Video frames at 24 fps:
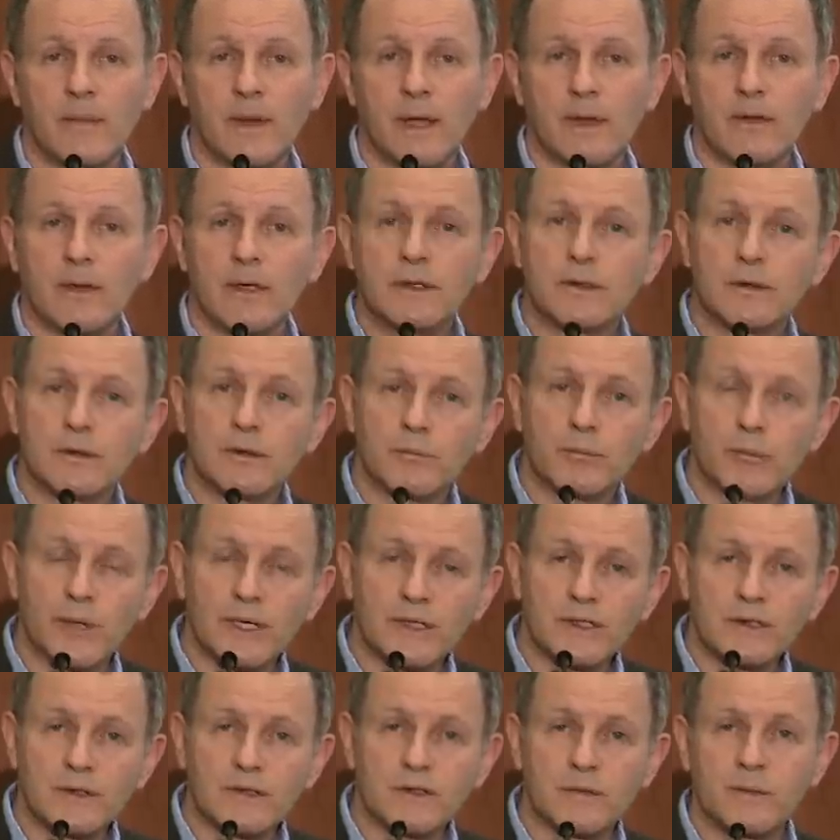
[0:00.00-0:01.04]
And these are
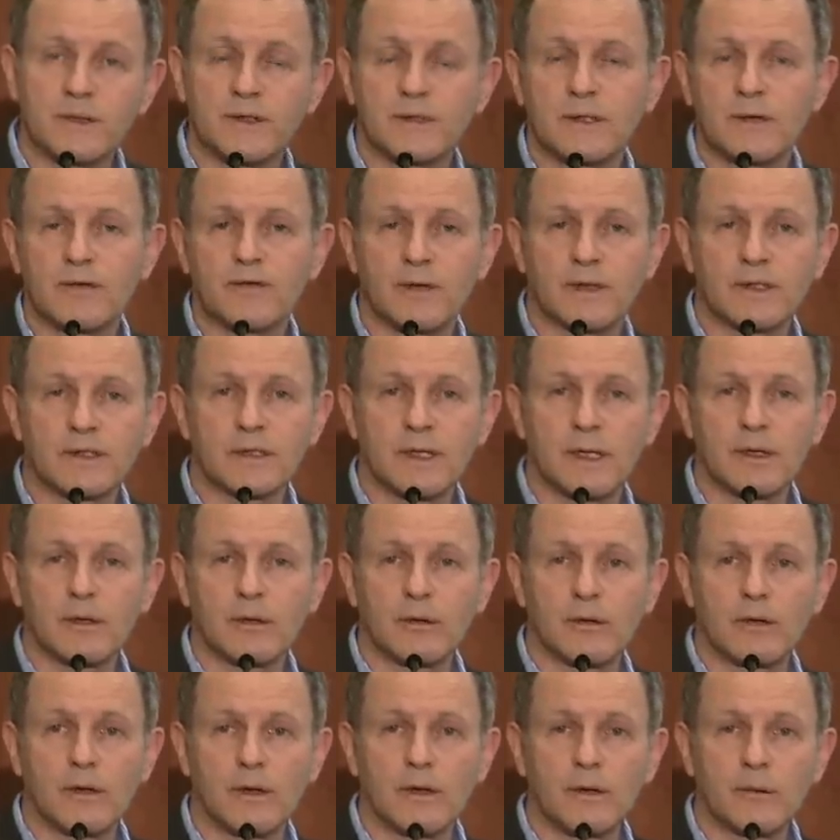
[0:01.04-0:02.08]
depression-specific
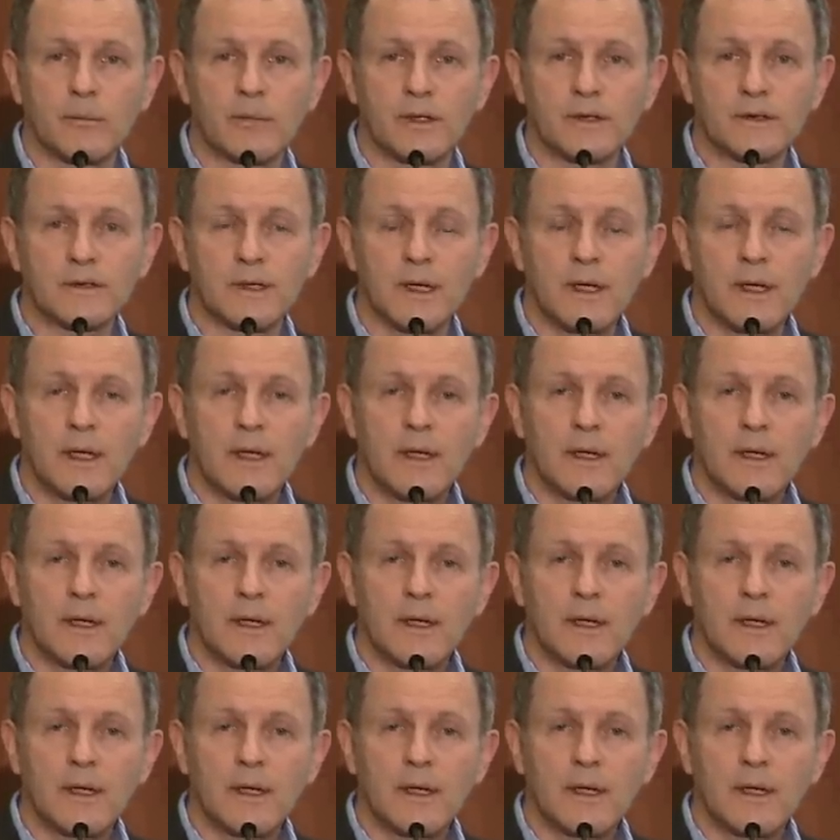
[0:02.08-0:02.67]
psychotherapies